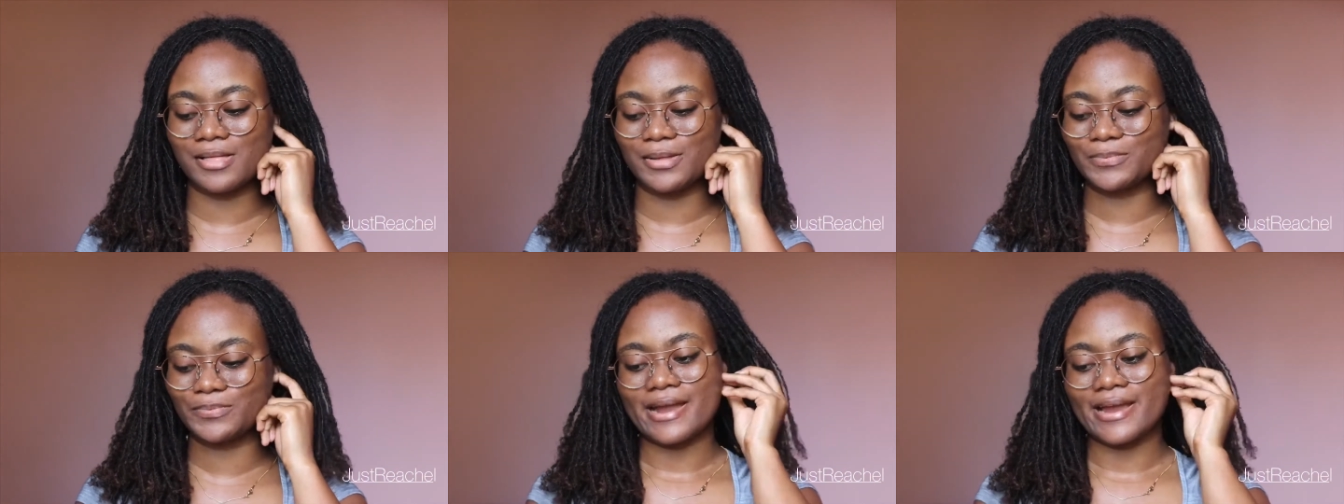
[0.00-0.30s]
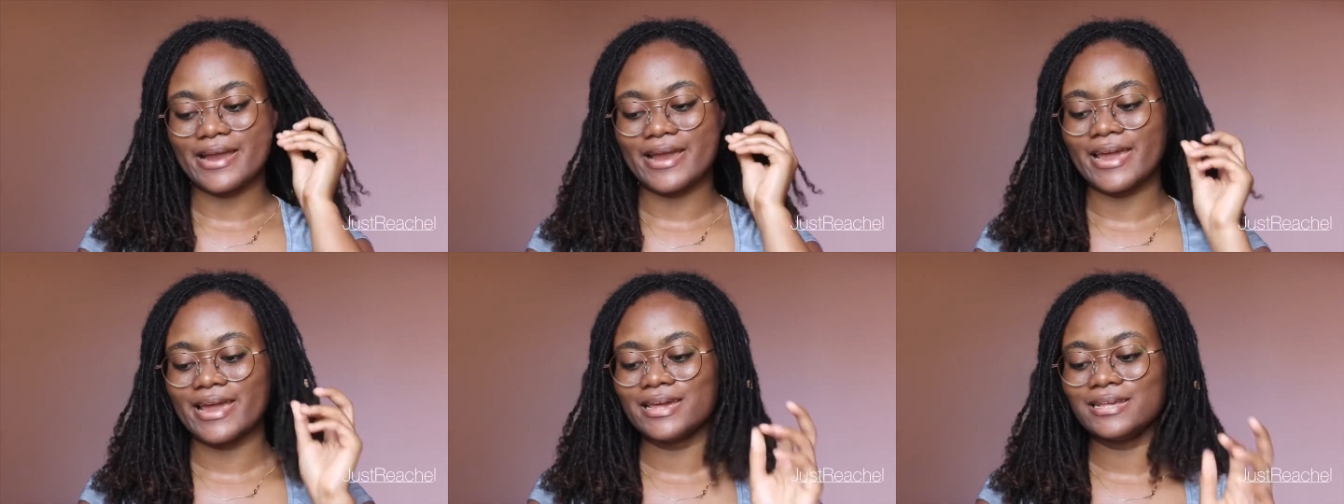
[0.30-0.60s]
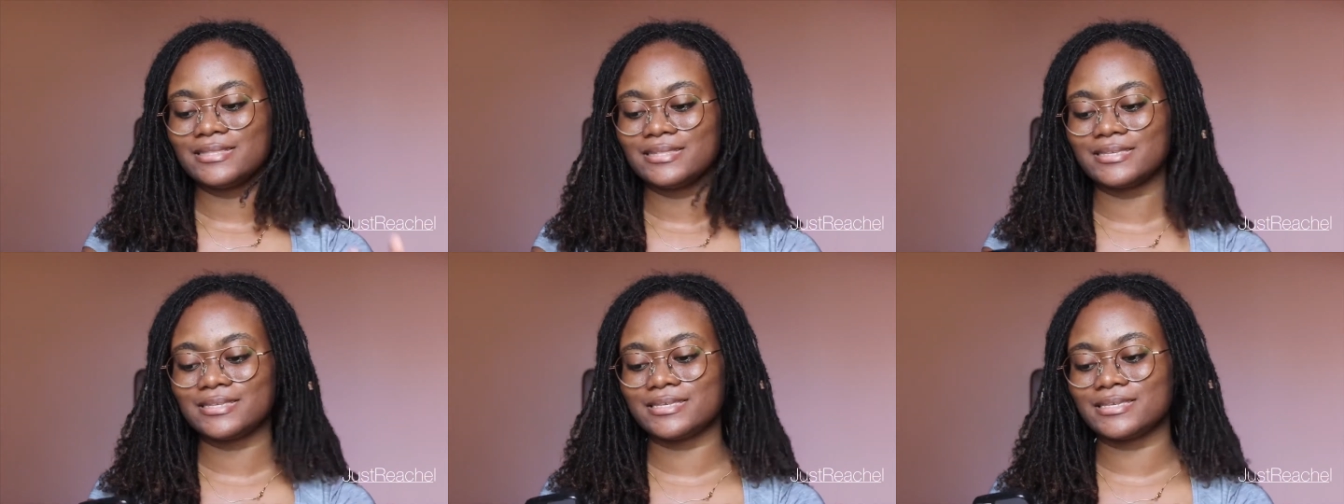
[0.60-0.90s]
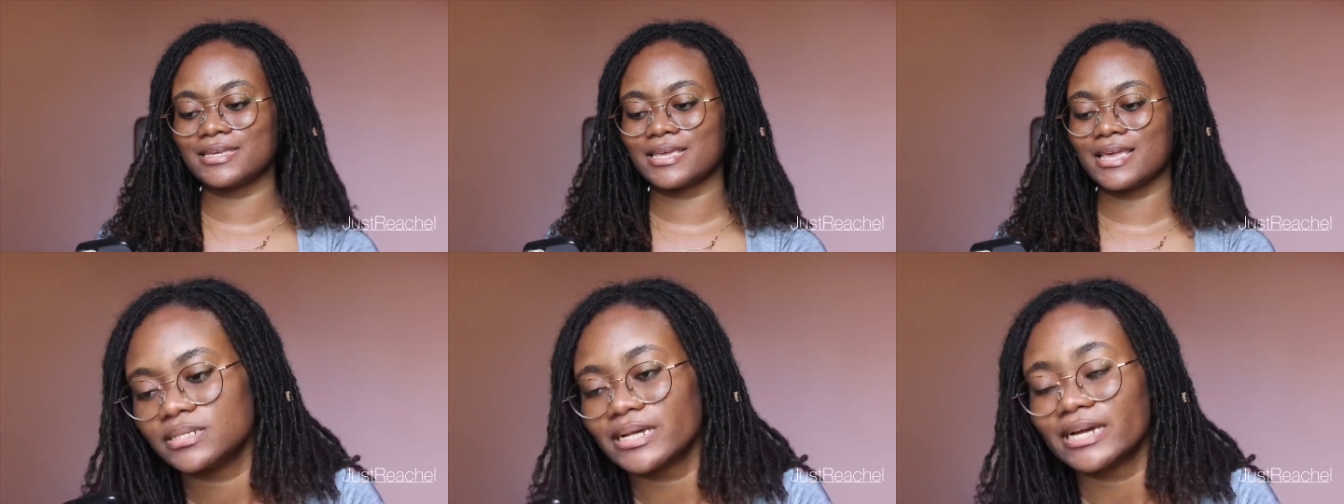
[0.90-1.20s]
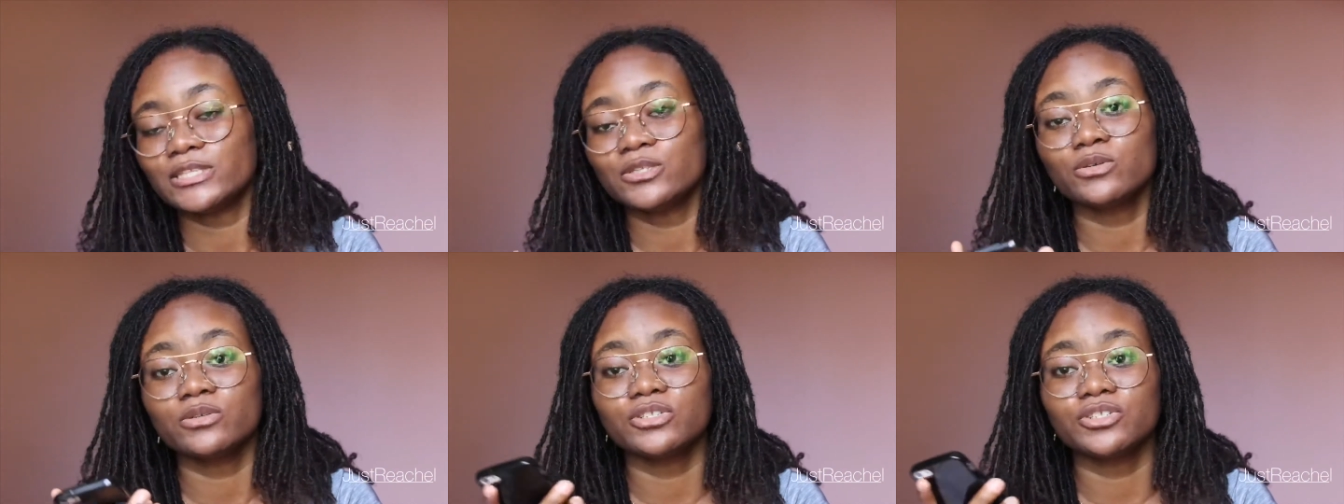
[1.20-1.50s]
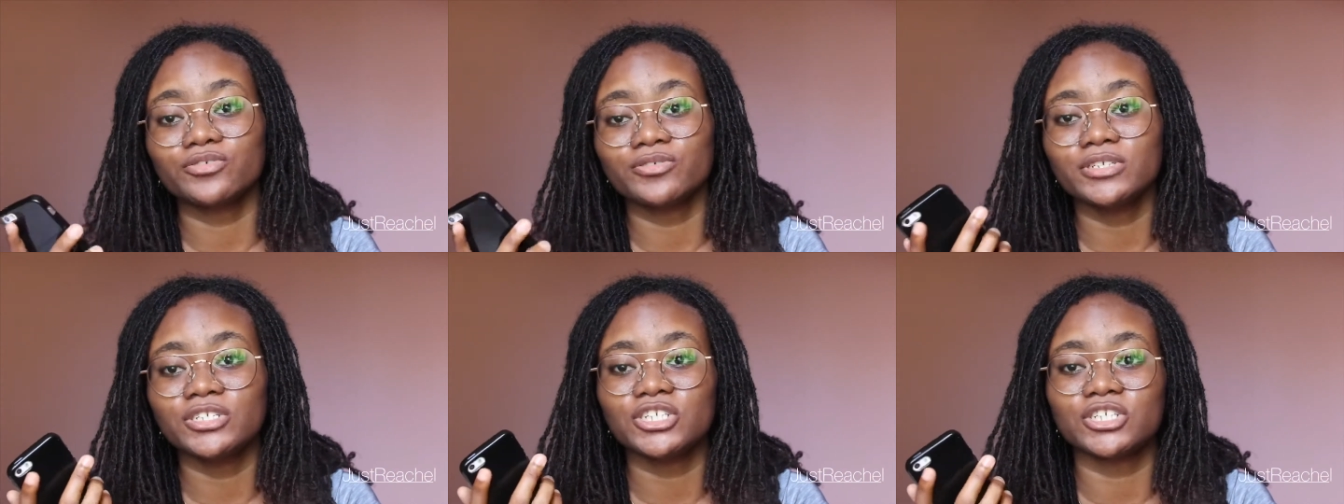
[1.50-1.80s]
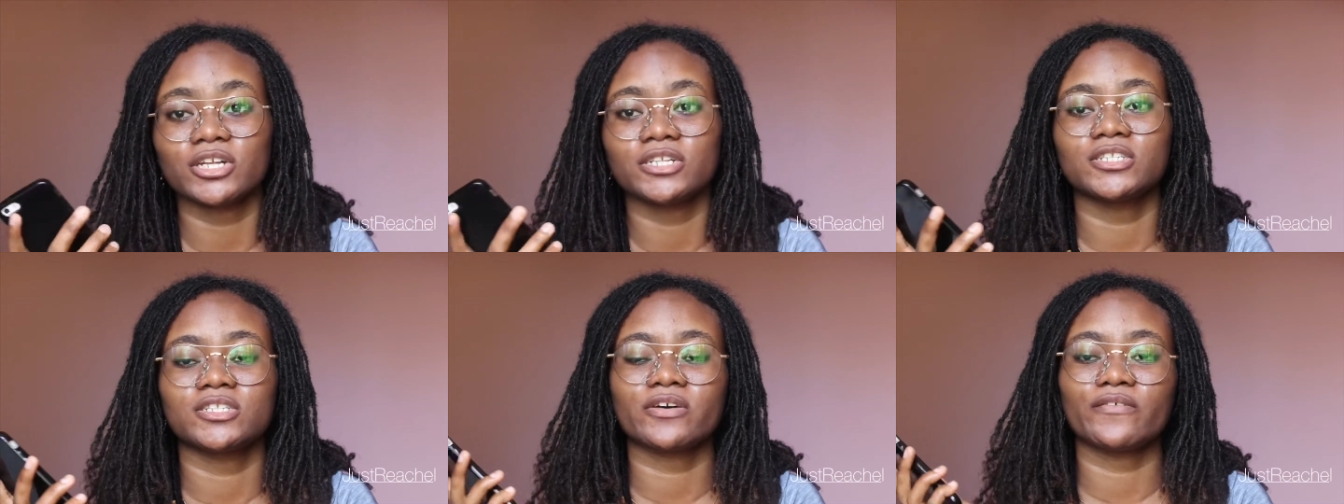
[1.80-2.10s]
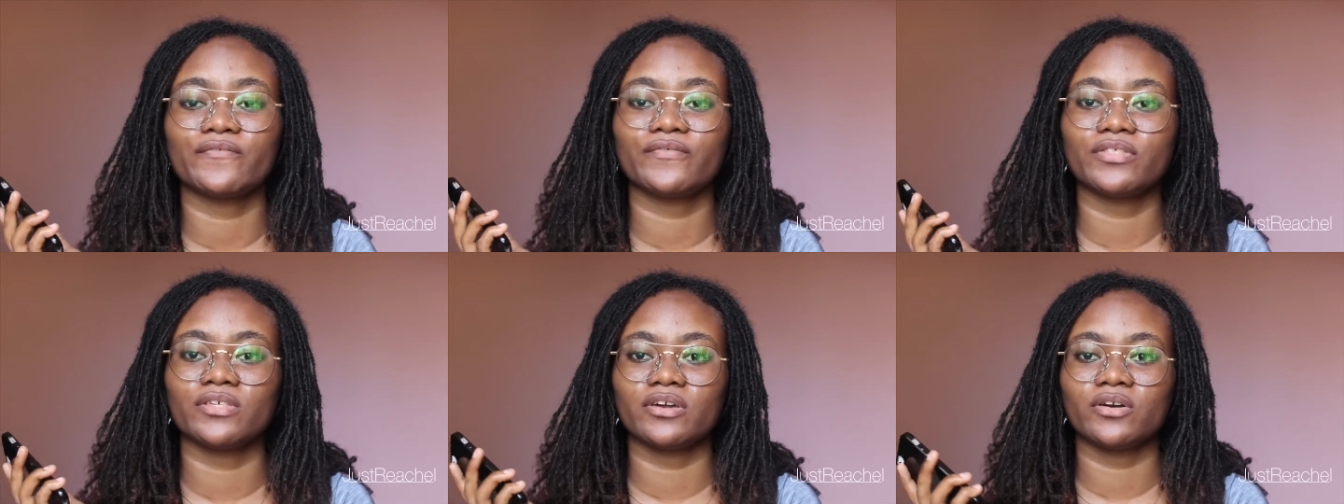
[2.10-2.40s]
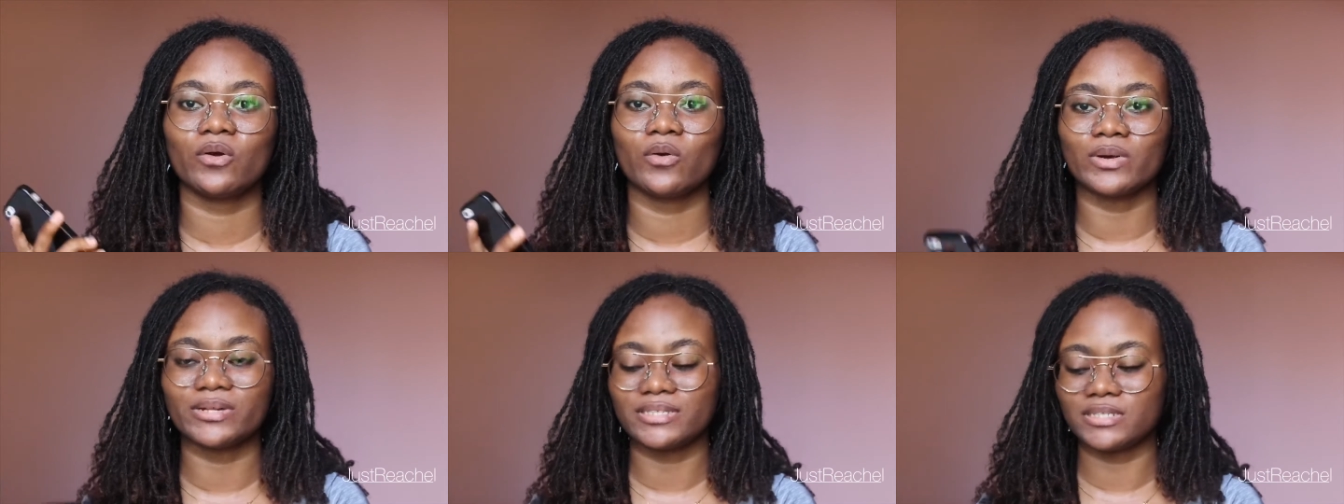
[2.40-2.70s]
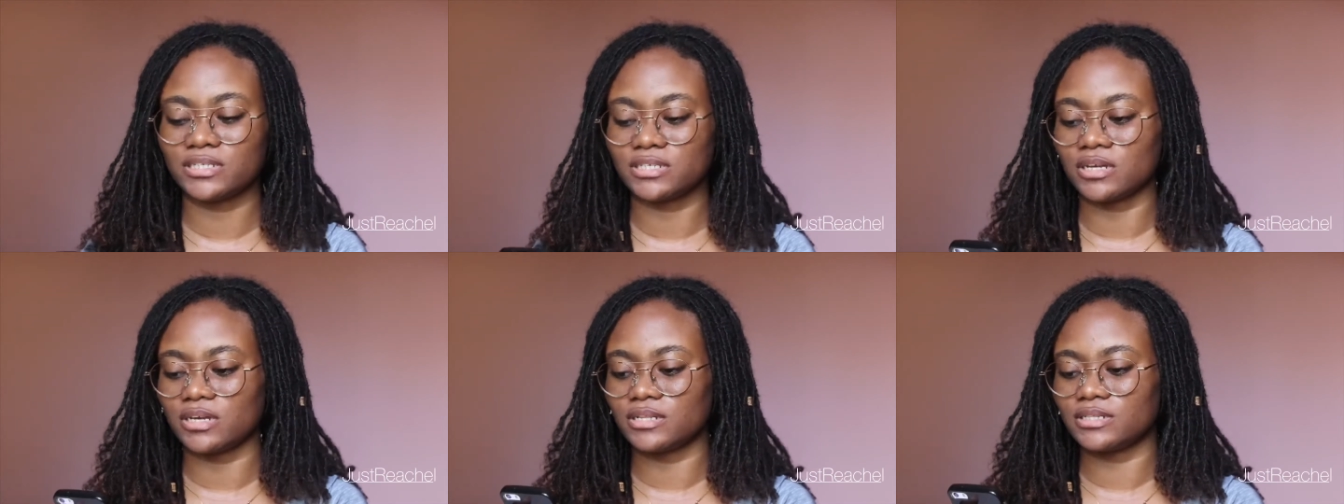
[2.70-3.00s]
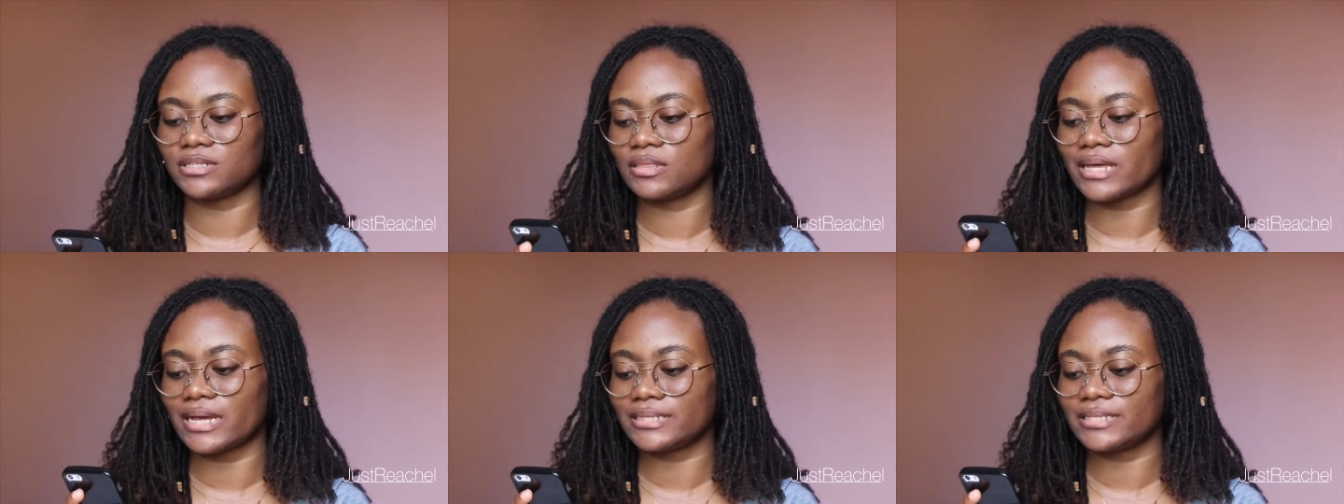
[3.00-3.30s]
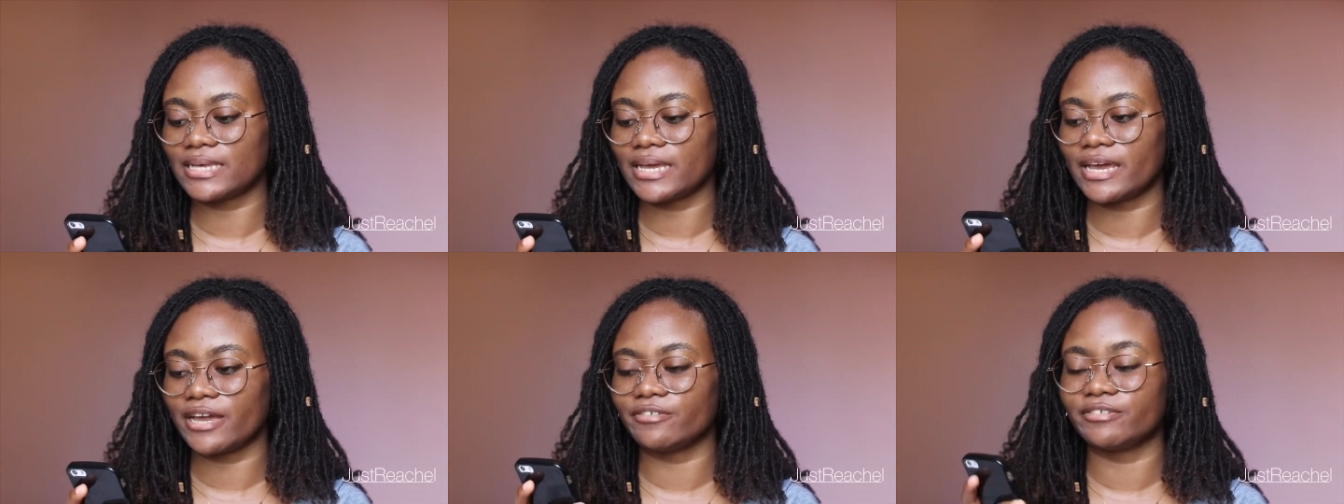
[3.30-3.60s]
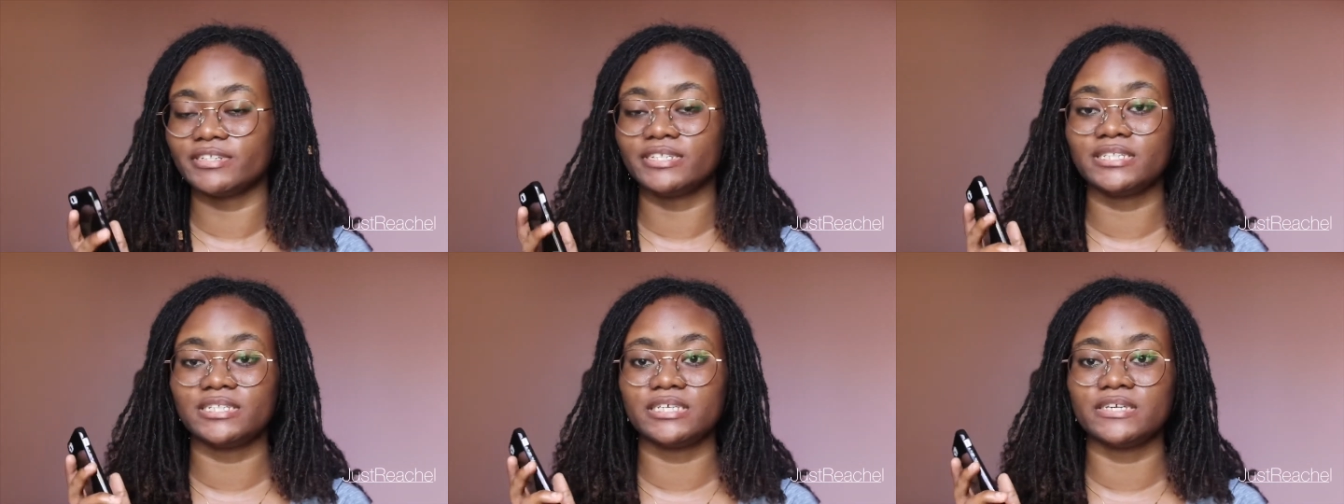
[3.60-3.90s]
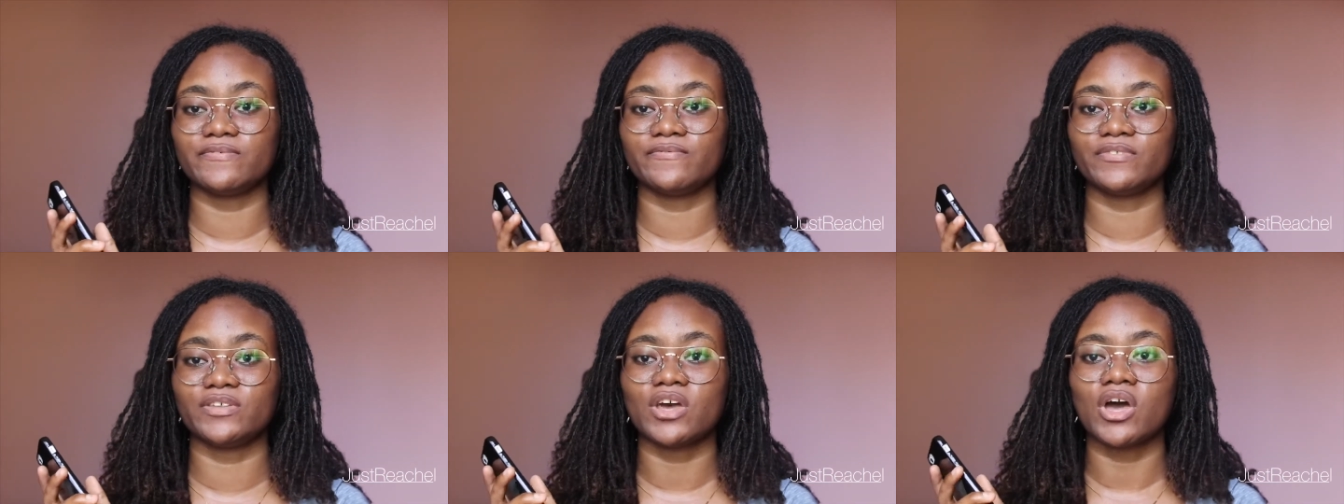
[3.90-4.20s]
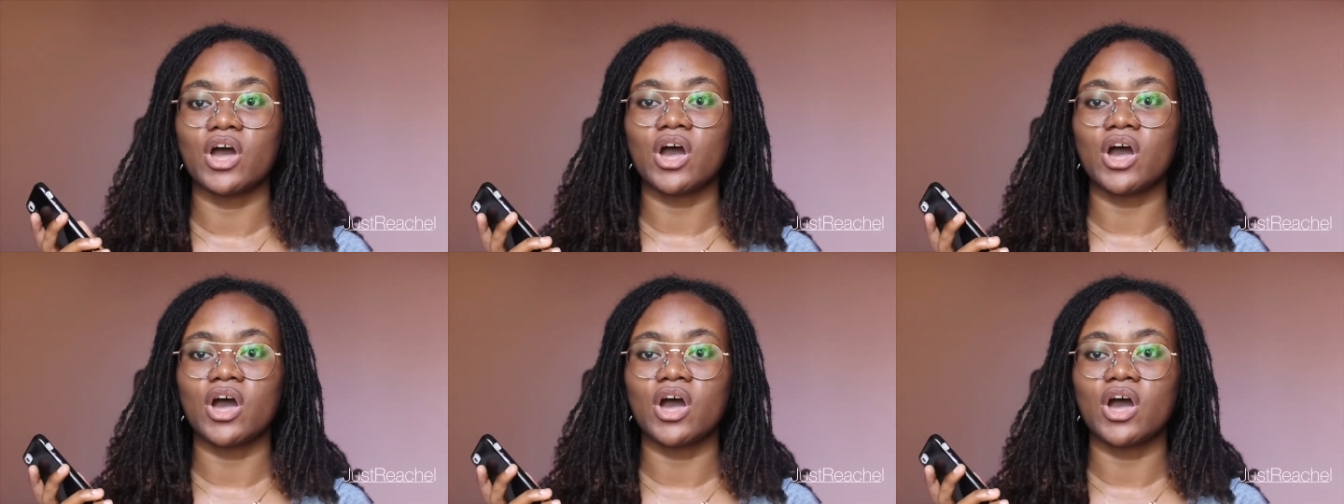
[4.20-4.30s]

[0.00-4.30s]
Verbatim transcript: Alright, I took screenshots of the questions that I received